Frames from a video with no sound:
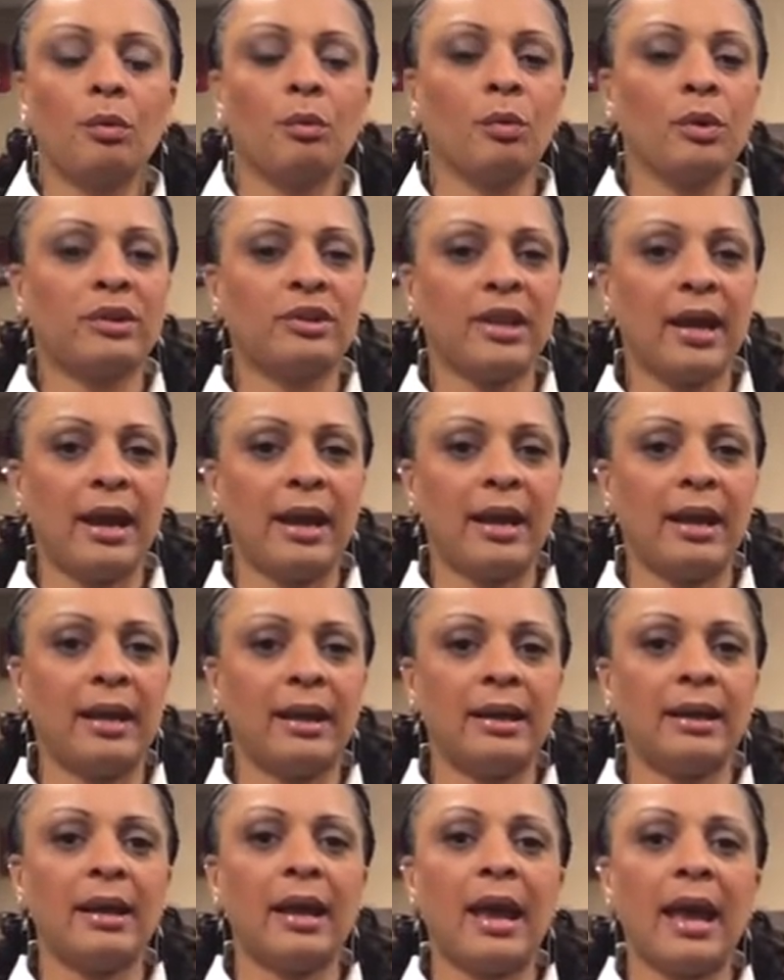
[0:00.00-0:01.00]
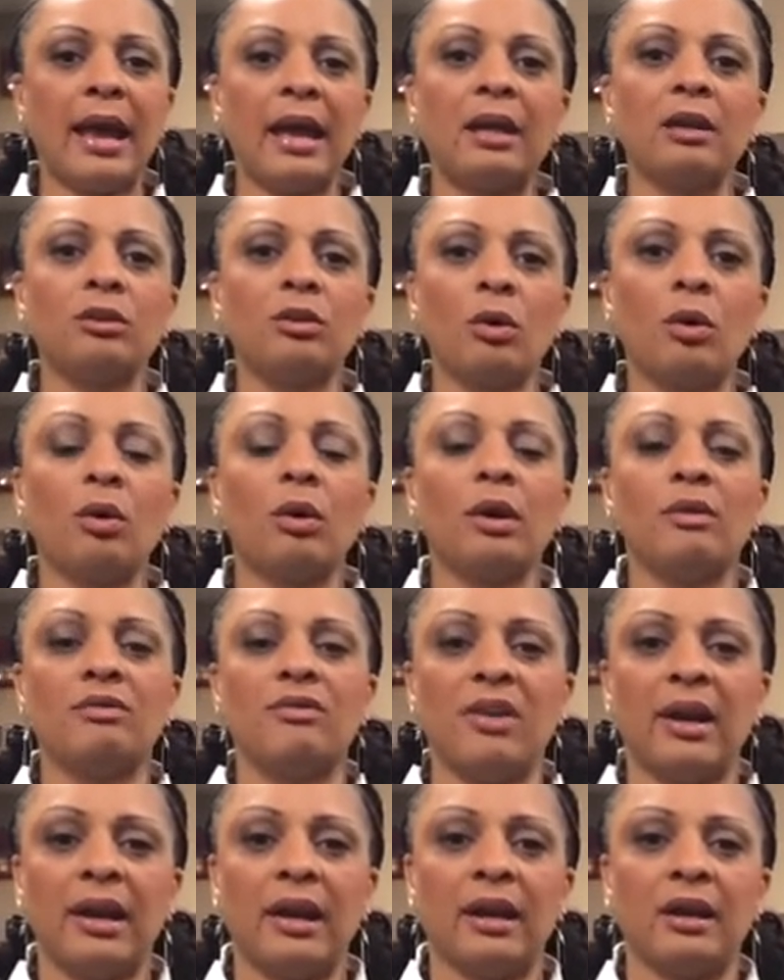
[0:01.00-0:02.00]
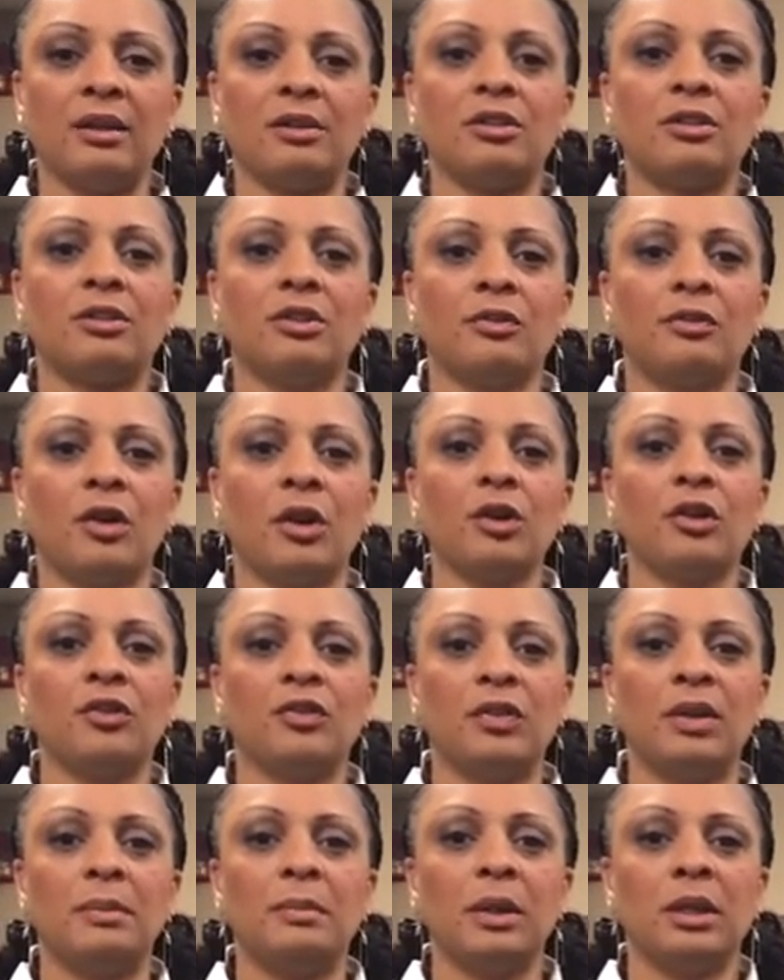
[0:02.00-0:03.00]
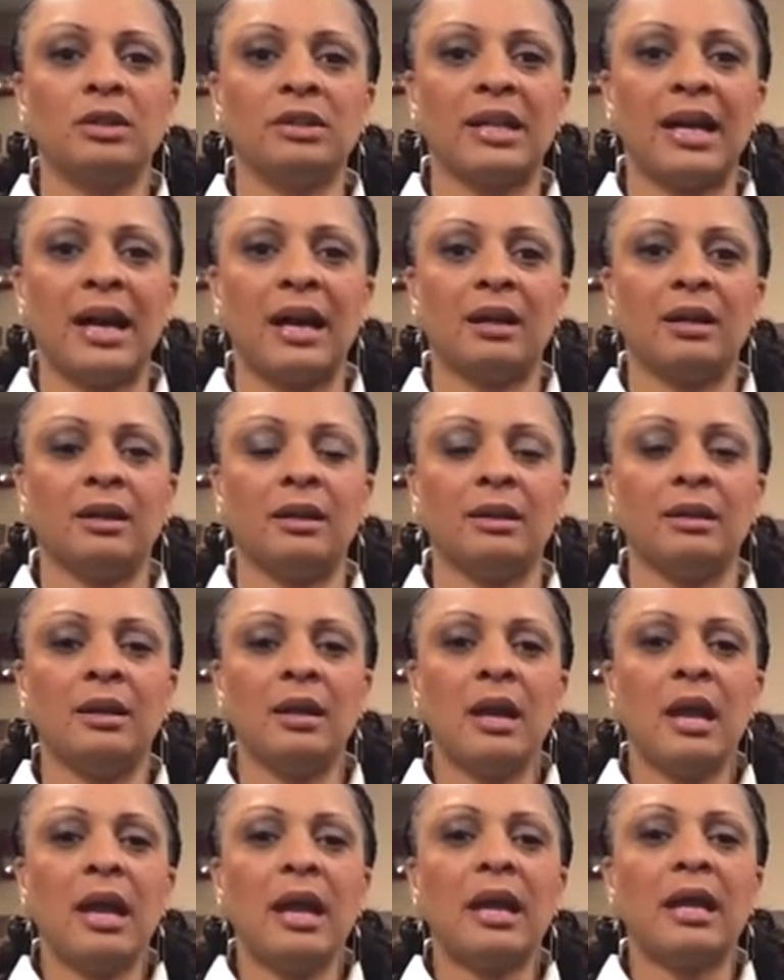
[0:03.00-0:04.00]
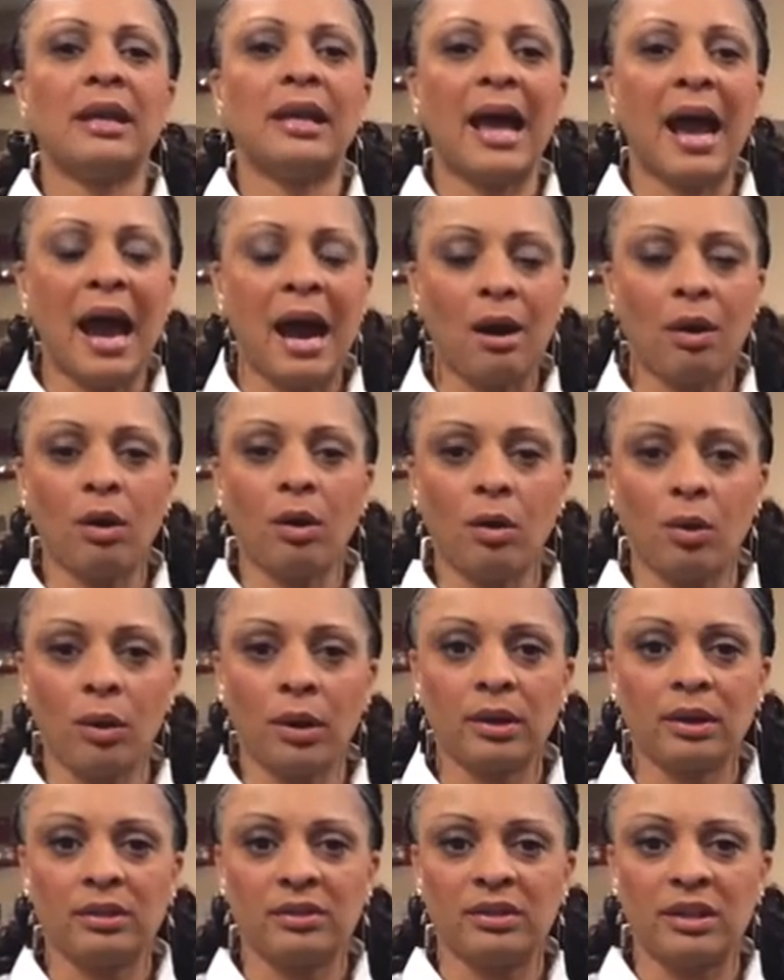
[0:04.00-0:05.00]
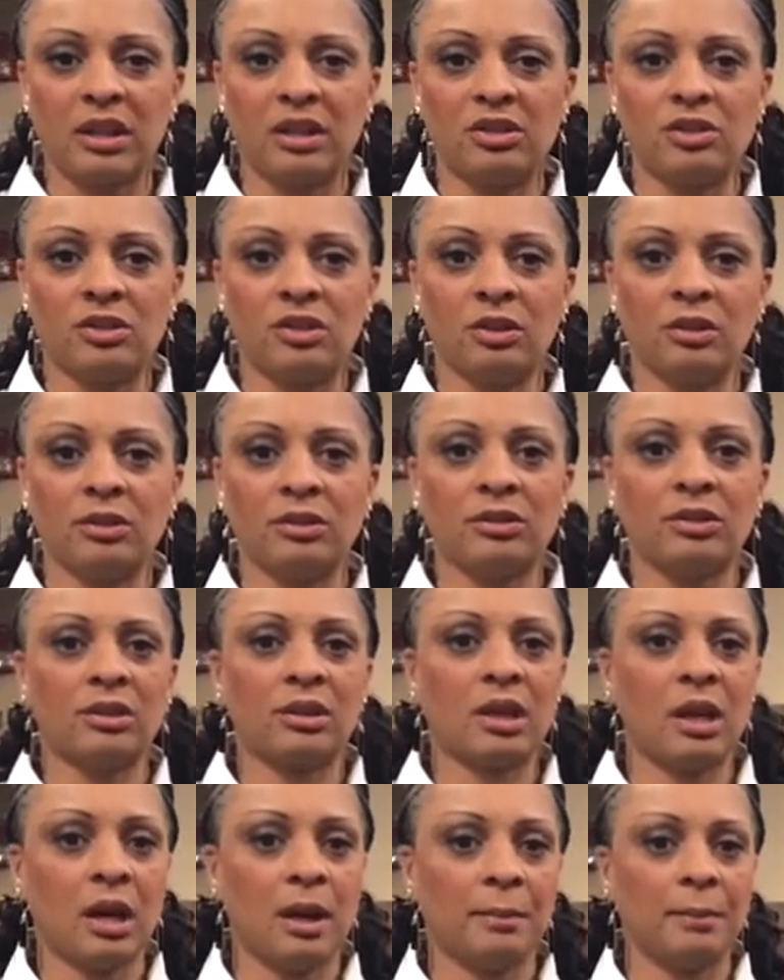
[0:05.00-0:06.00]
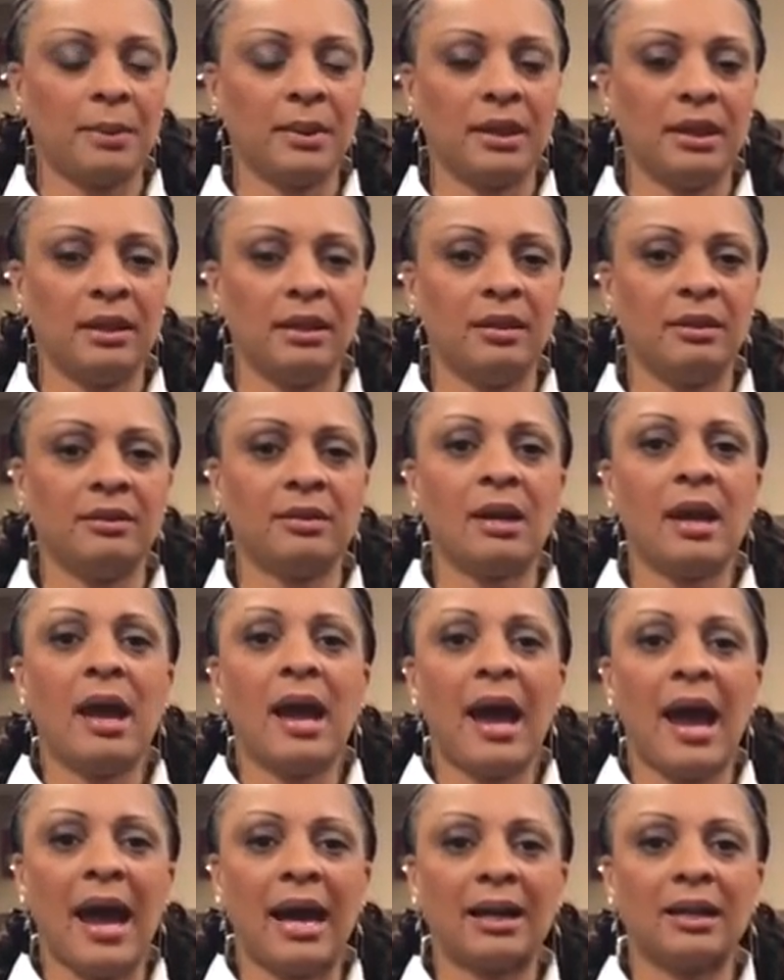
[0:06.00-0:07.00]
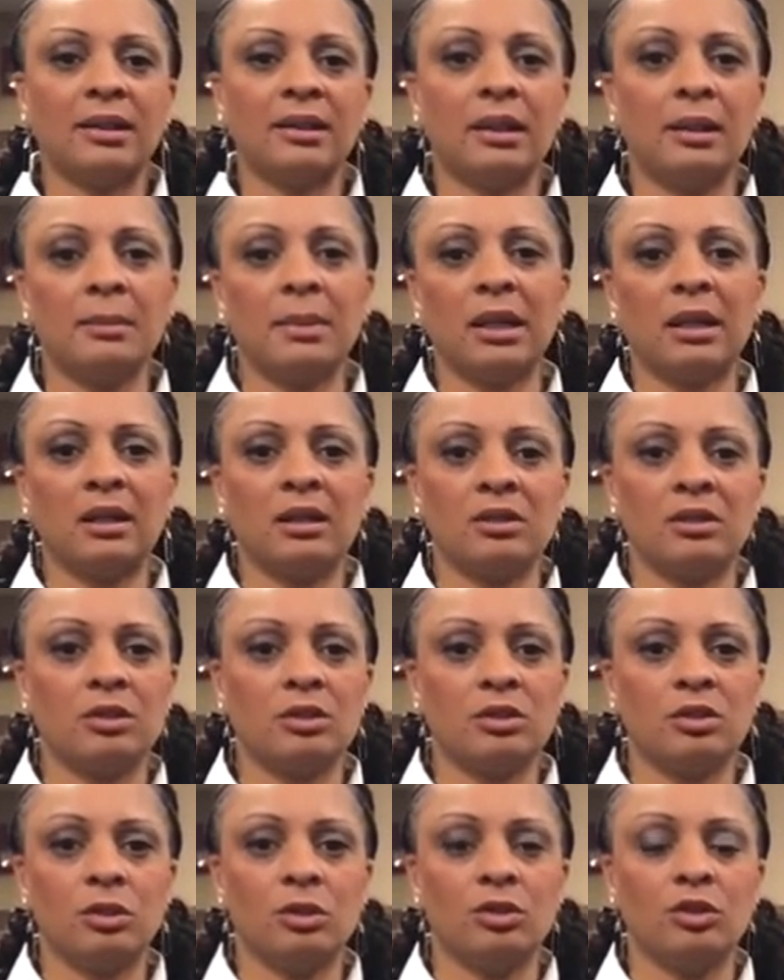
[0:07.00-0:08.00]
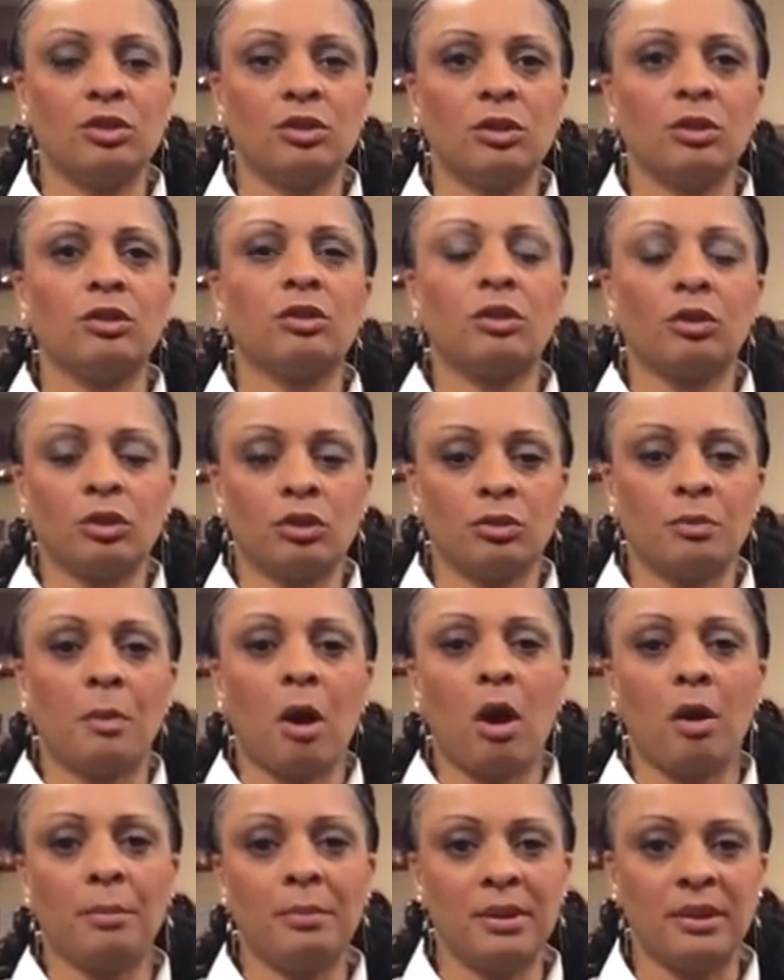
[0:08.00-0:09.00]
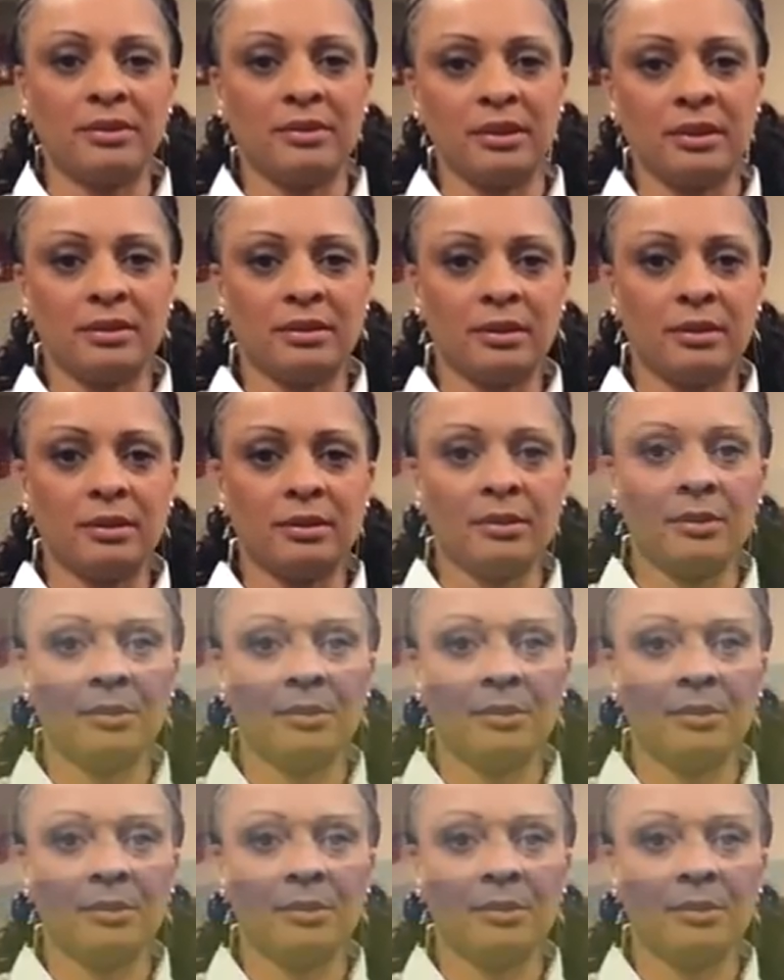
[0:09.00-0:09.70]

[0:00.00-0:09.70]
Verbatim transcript: retain, and or advance diverse female talent in our organizations, companies, academic institutions, or small businesses.